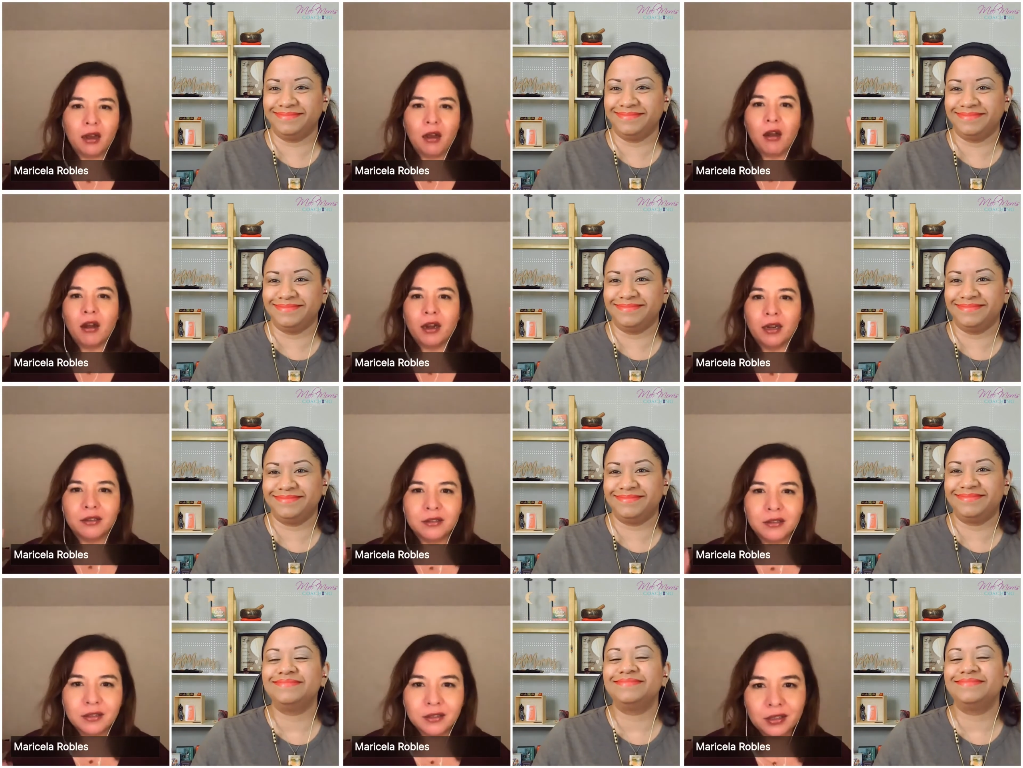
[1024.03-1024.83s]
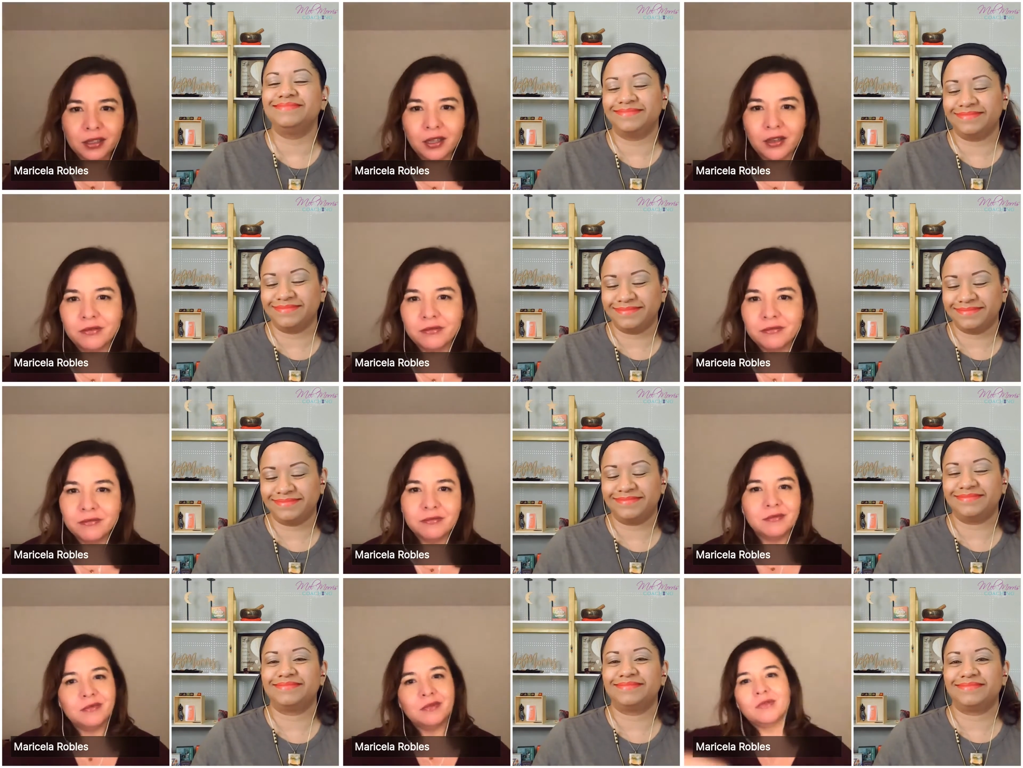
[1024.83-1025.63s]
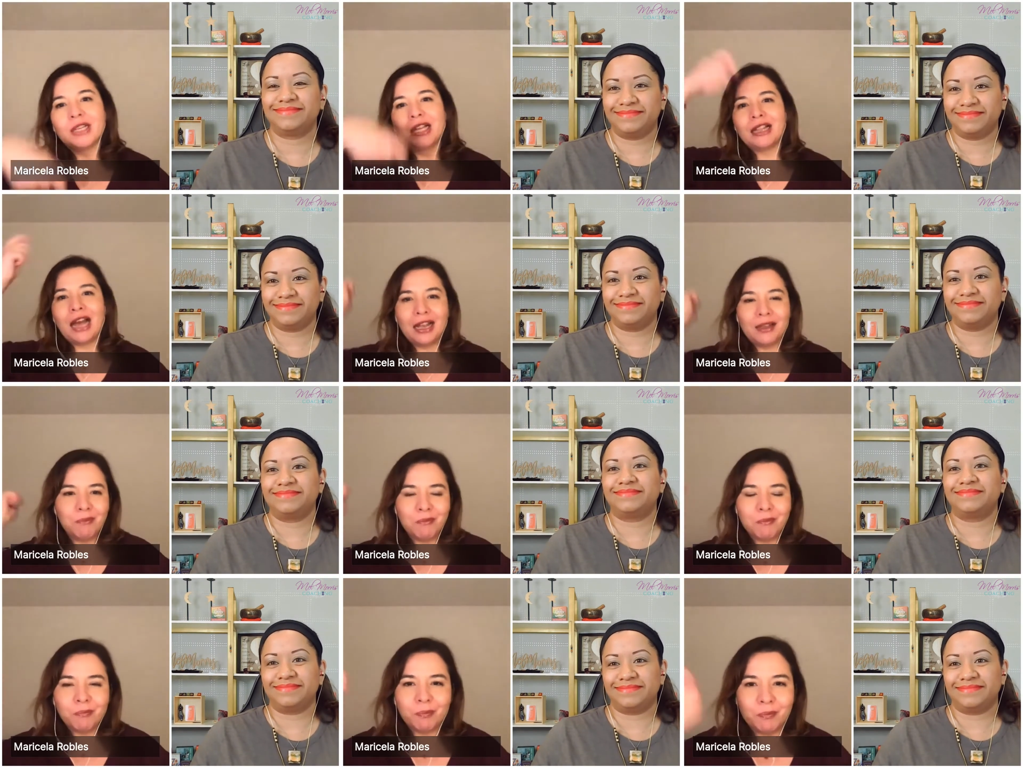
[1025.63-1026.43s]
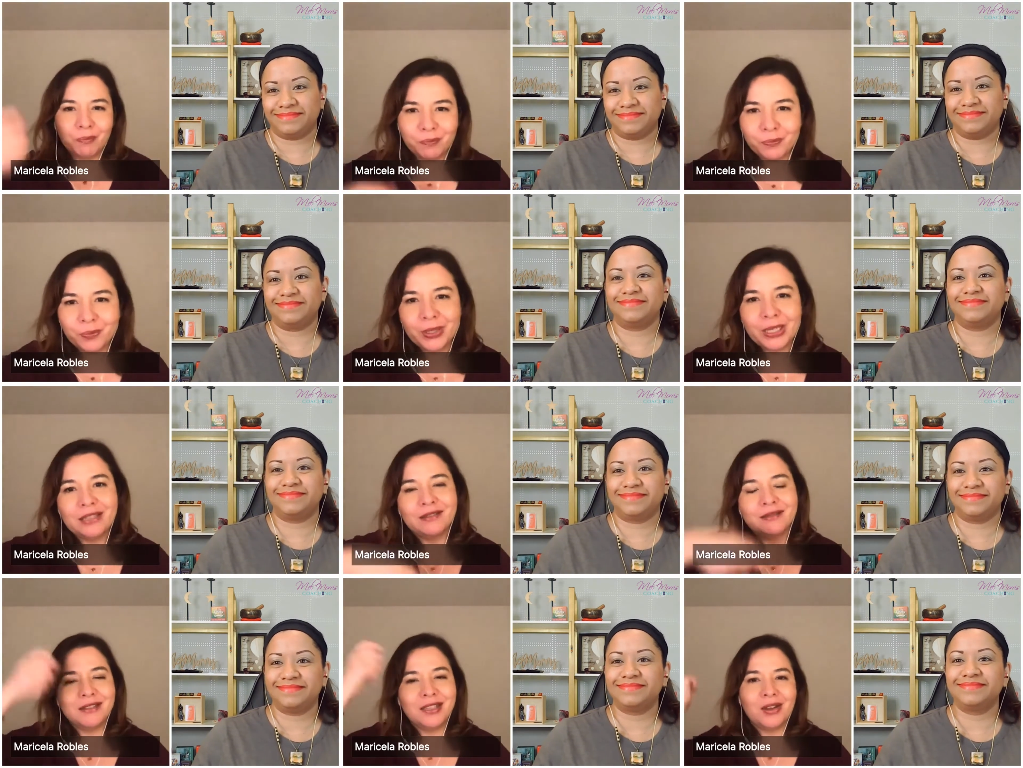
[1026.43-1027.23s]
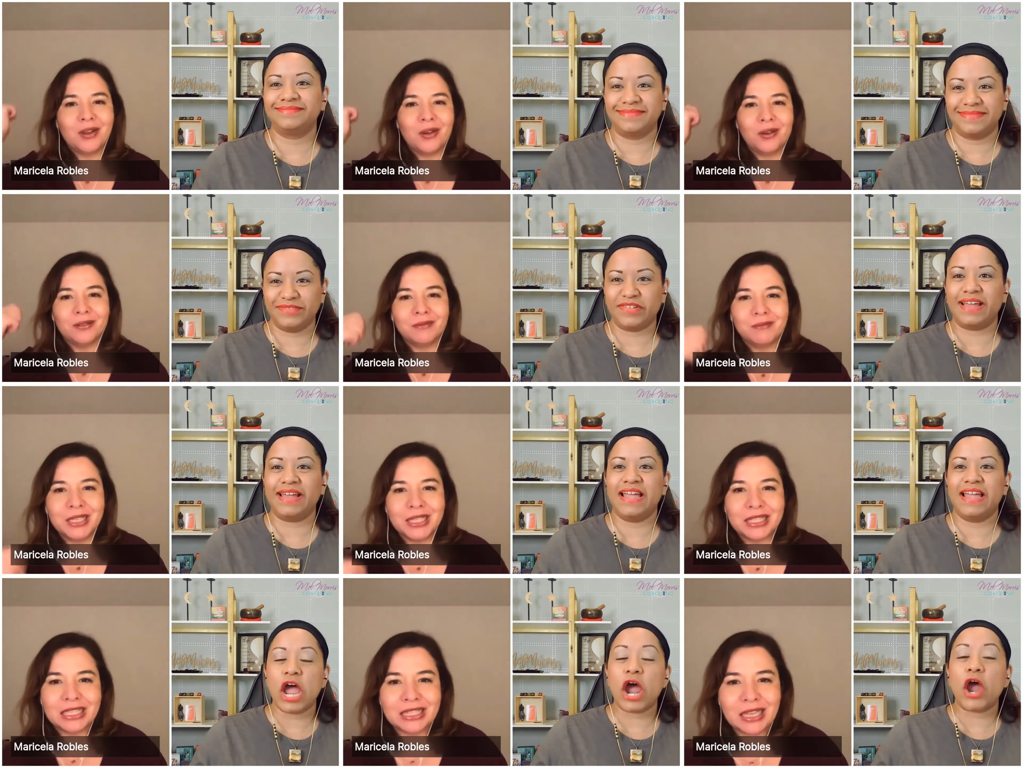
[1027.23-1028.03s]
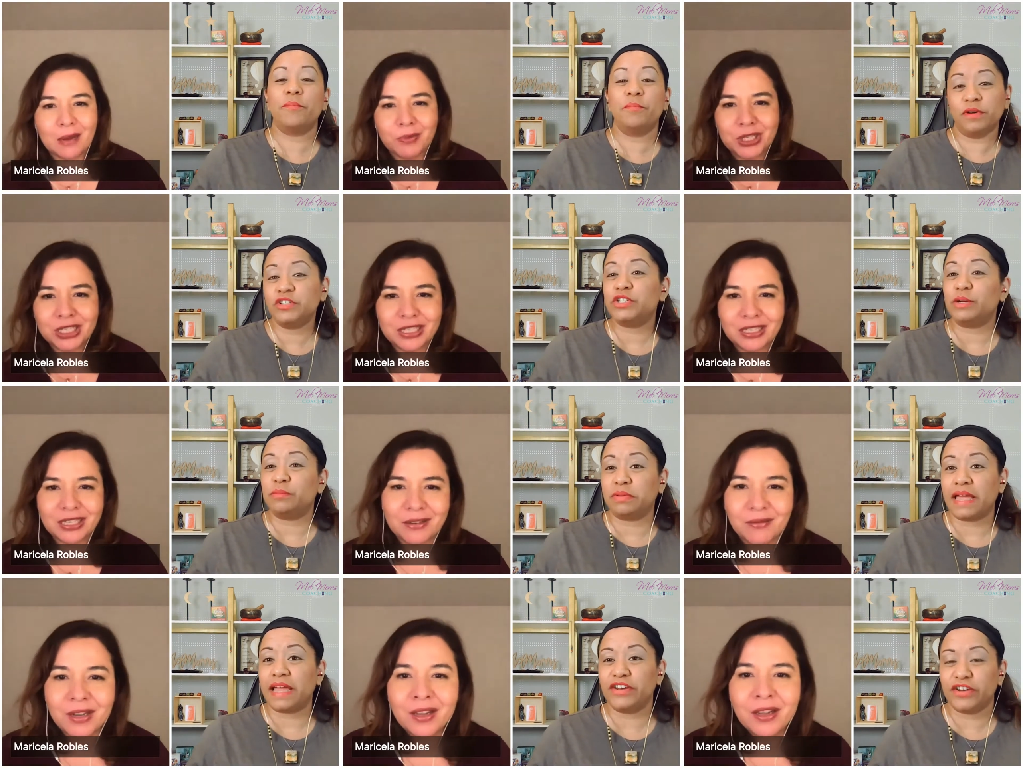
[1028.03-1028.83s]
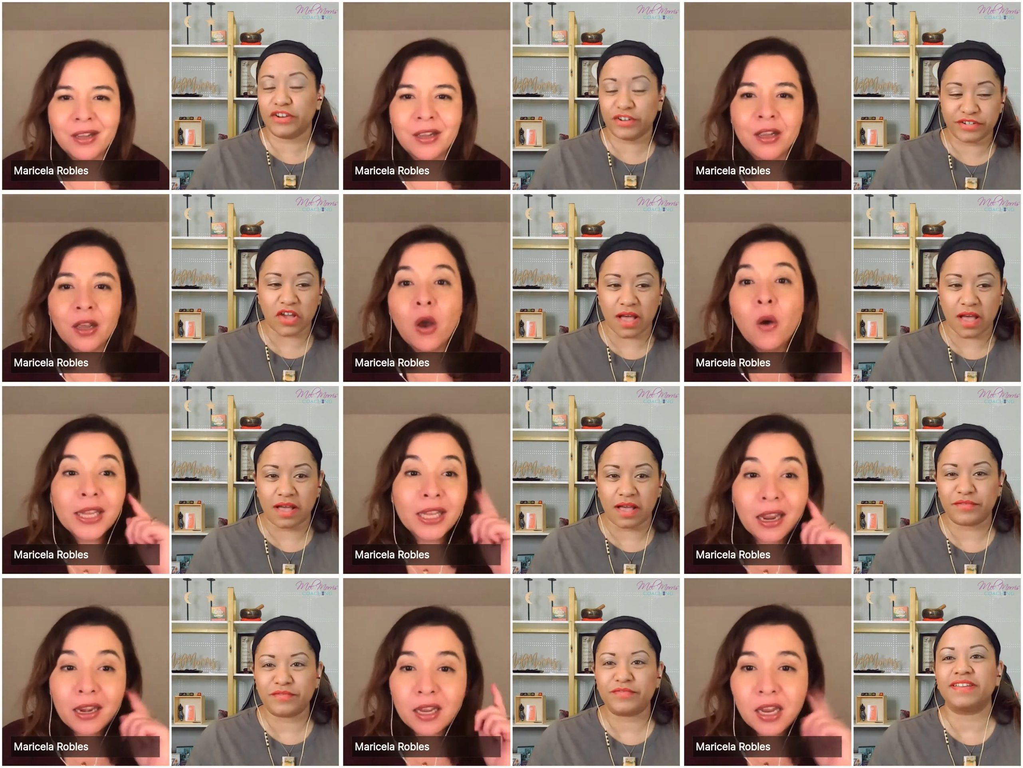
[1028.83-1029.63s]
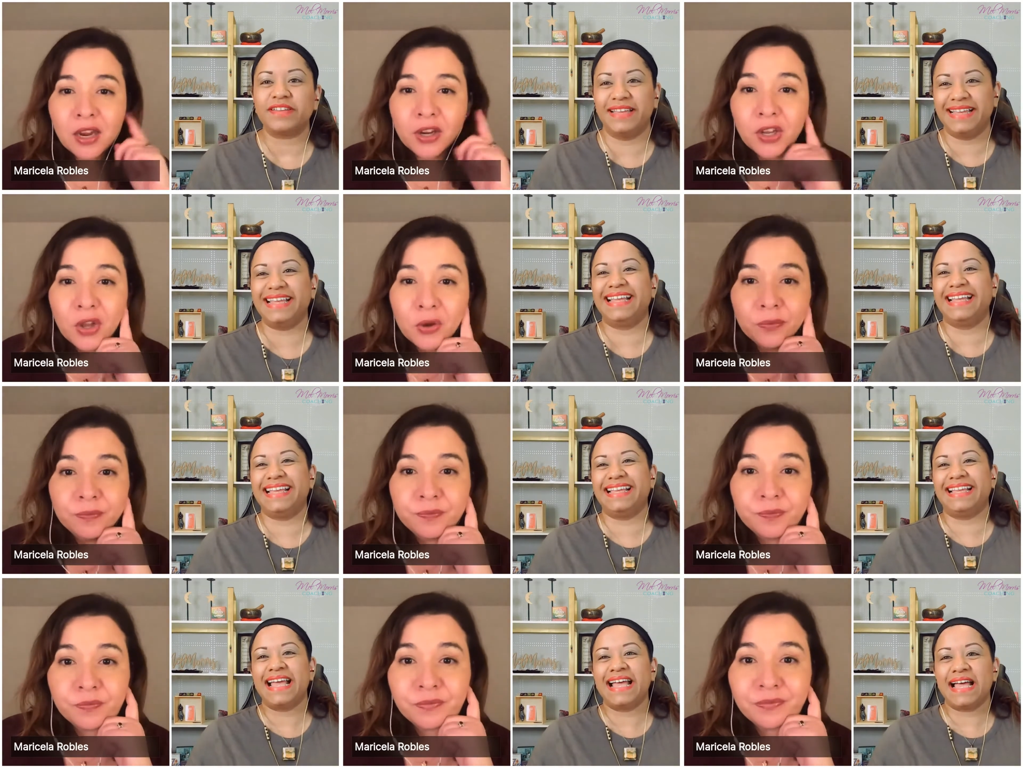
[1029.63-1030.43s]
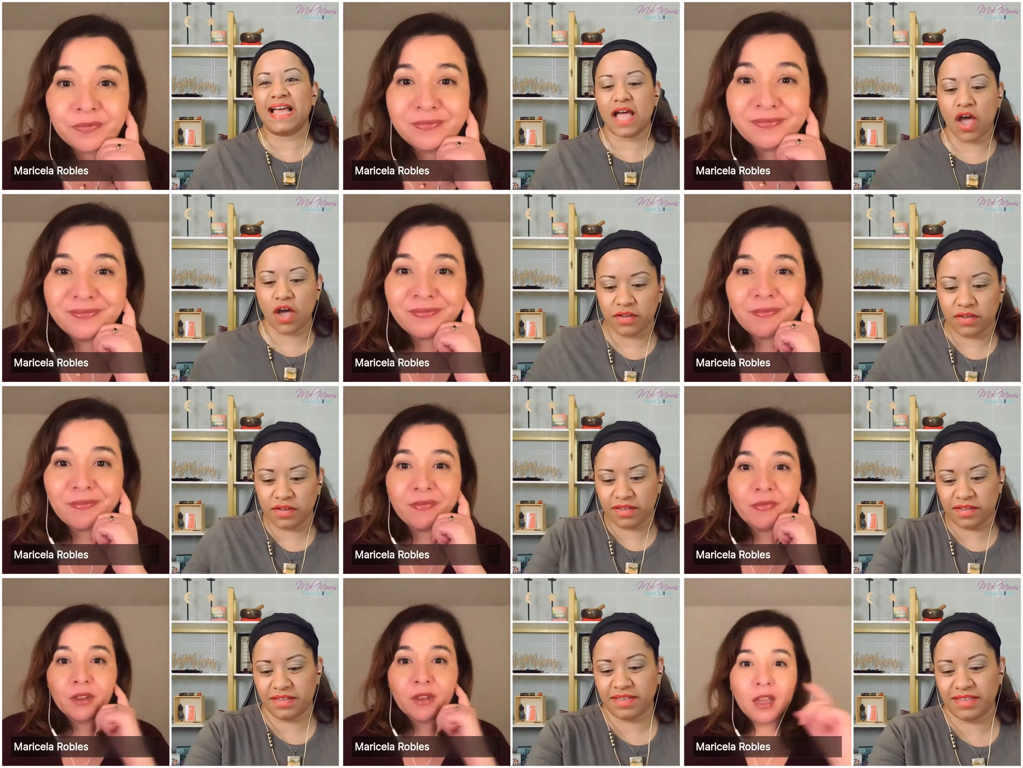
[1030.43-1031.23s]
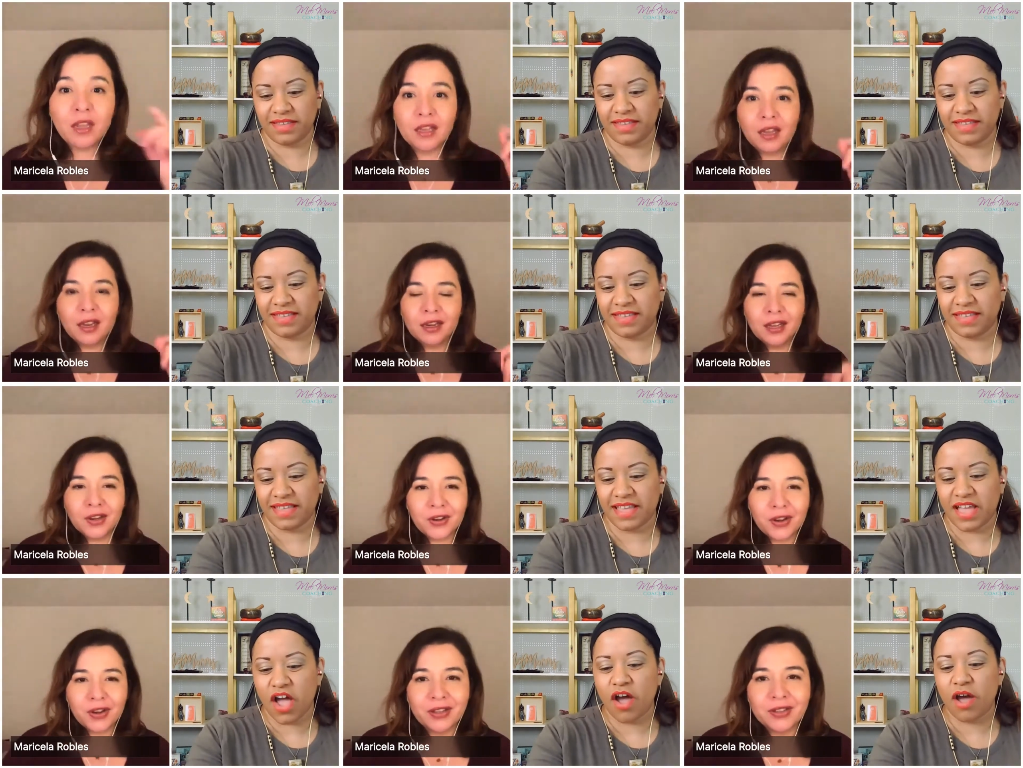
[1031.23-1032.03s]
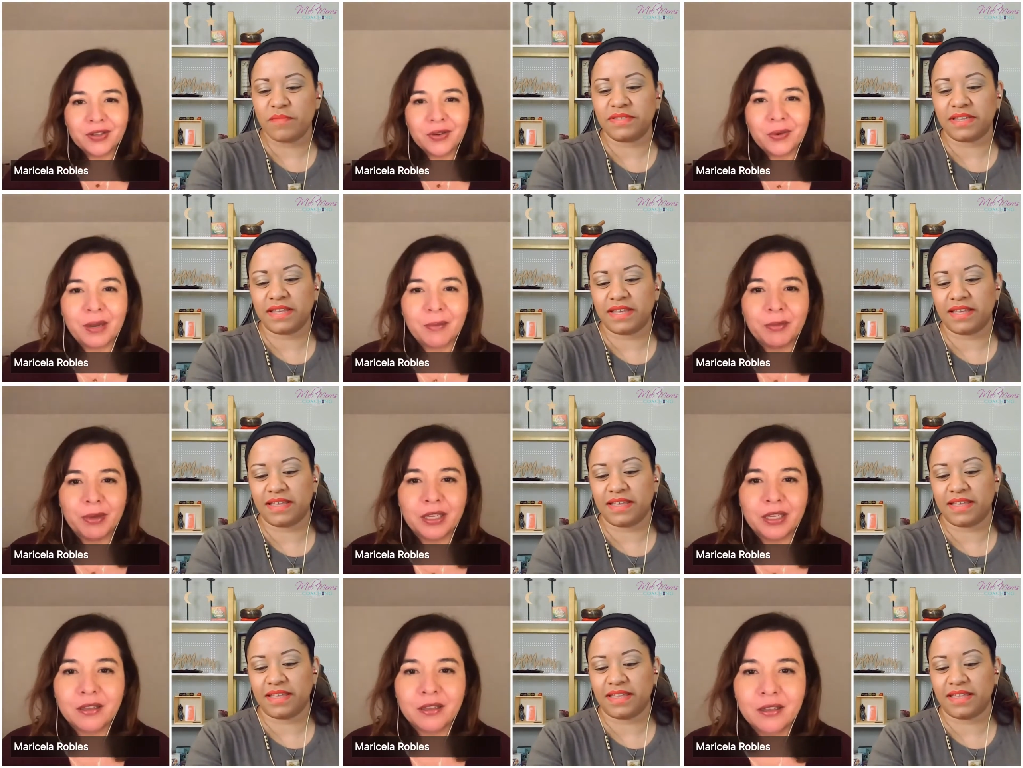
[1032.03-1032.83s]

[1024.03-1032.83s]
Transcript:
Speaker 1: our you know gla- pre you know misconception and oh i can't hear you i can't hear you i don't know what happened